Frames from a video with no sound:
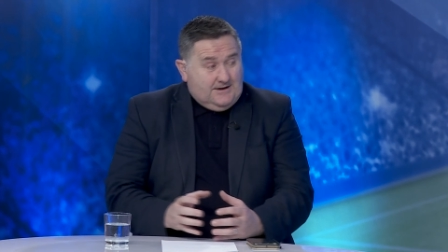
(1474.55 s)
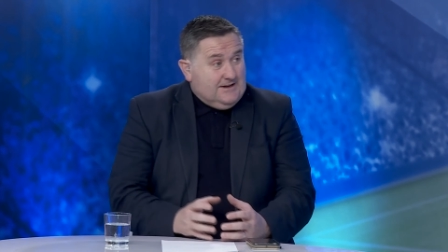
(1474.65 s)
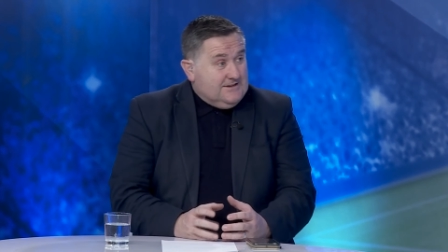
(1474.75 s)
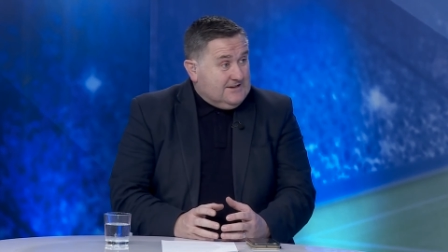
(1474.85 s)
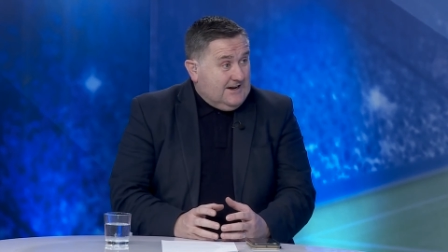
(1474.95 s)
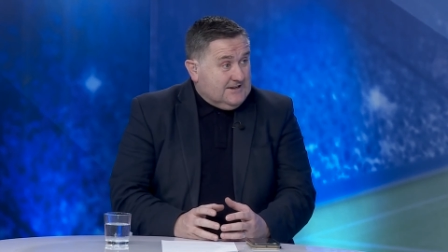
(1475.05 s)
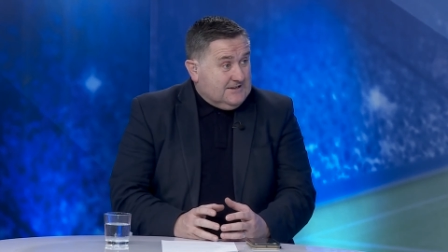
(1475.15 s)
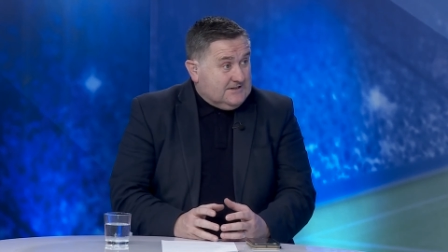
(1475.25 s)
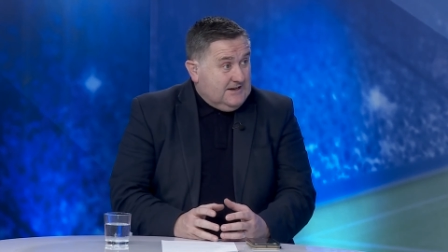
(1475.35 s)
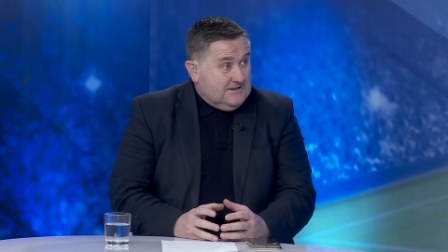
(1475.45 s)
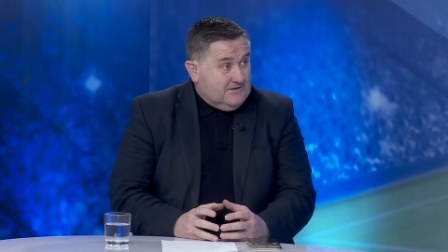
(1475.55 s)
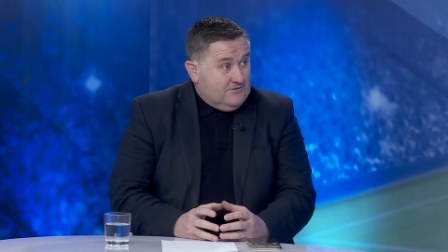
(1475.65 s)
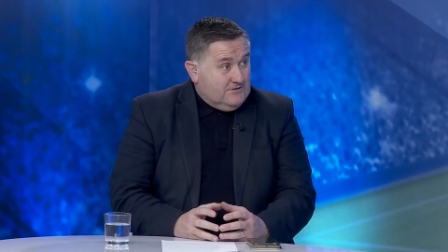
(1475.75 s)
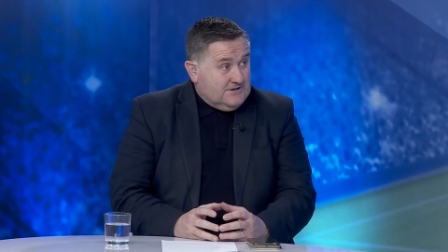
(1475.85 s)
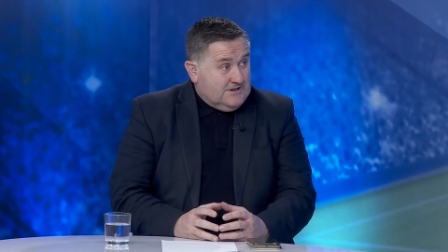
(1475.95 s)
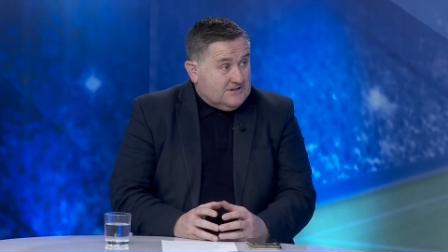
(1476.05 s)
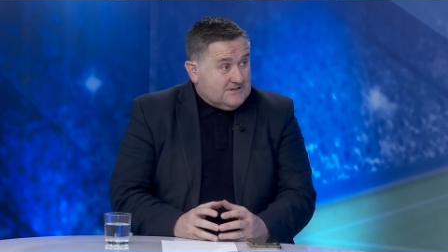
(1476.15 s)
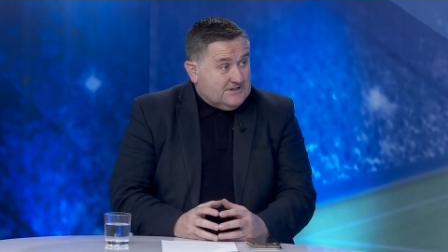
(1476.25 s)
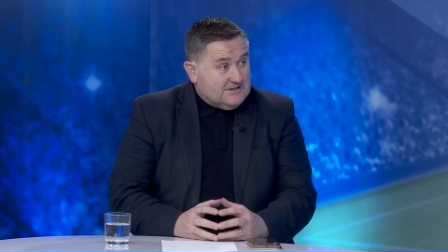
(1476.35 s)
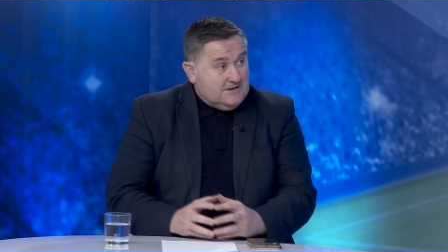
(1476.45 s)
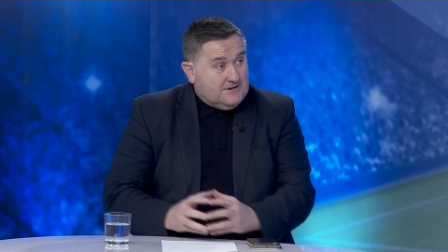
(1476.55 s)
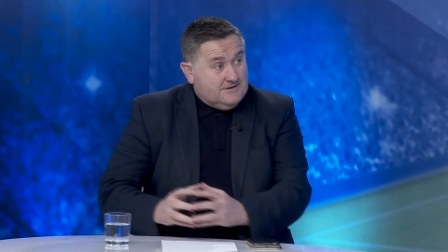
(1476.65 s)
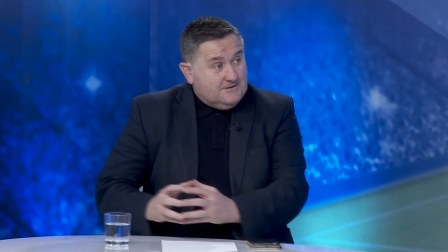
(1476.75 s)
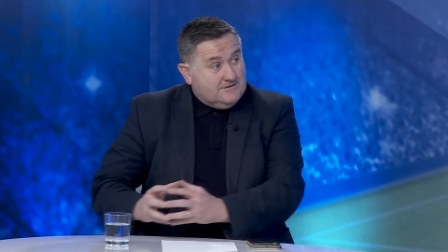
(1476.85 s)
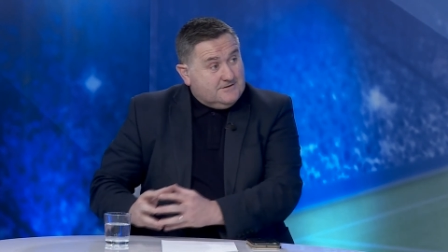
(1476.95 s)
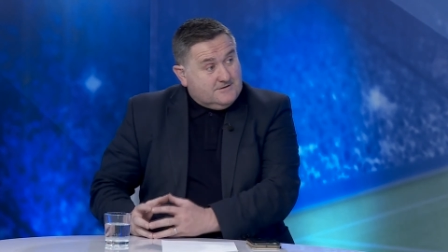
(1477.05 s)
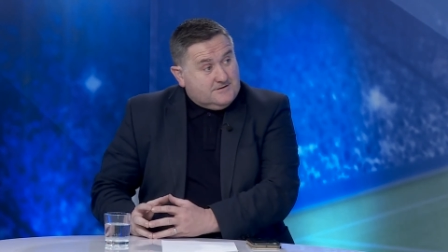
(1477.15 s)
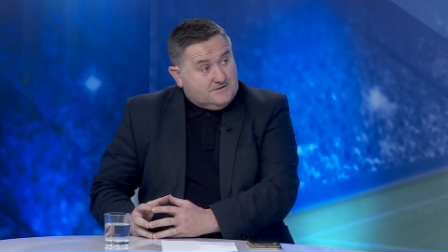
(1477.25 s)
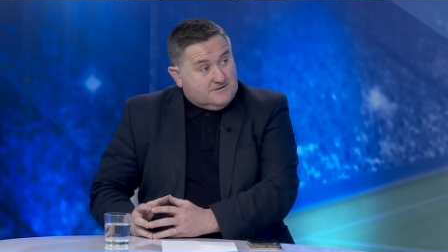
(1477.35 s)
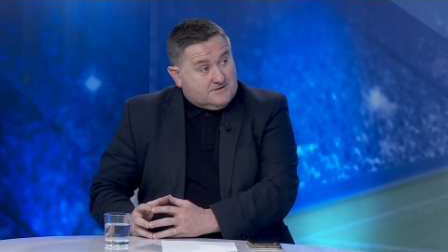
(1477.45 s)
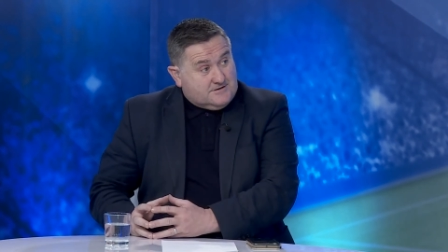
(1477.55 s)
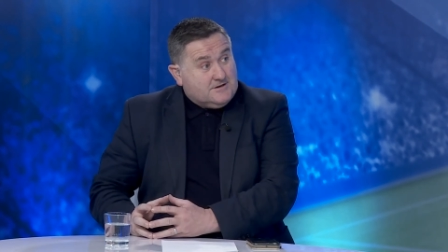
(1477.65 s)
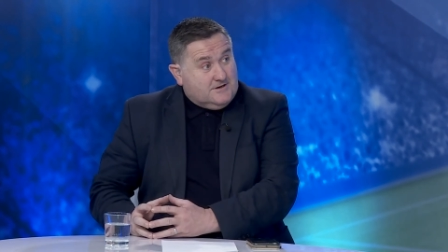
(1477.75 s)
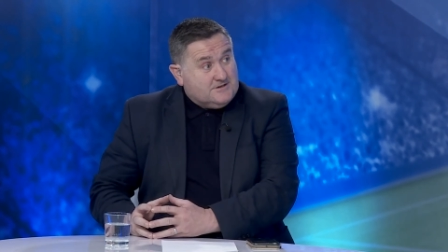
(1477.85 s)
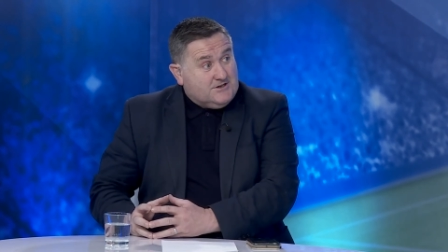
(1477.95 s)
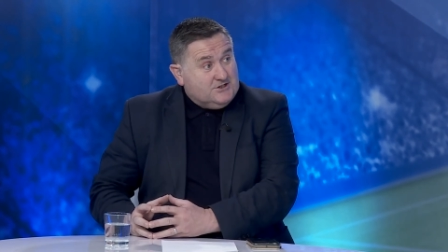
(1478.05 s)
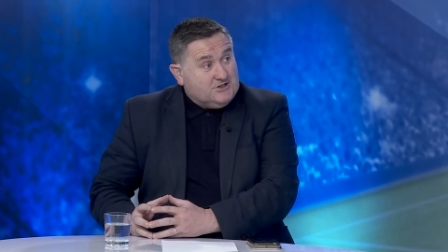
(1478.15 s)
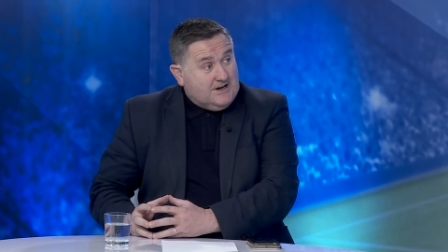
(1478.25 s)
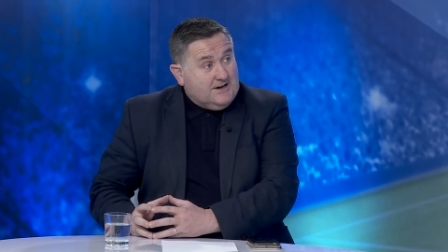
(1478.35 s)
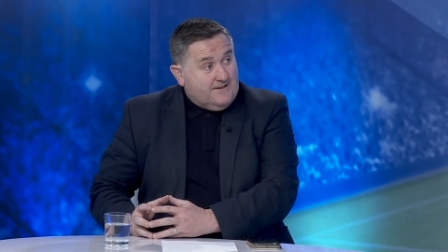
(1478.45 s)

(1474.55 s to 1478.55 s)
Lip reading: in the darkest days of losing your sister, there's sunshine at